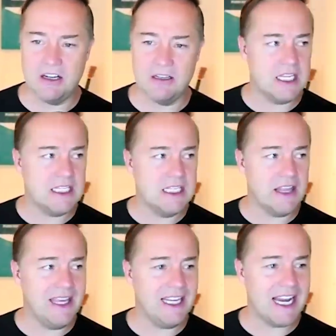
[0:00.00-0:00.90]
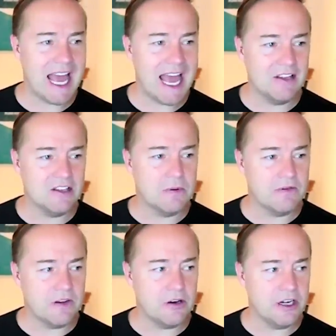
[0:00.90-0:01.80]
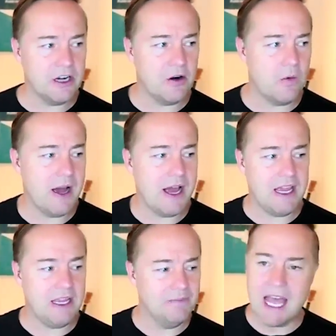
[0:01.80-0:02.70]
And I think it has perverted in a way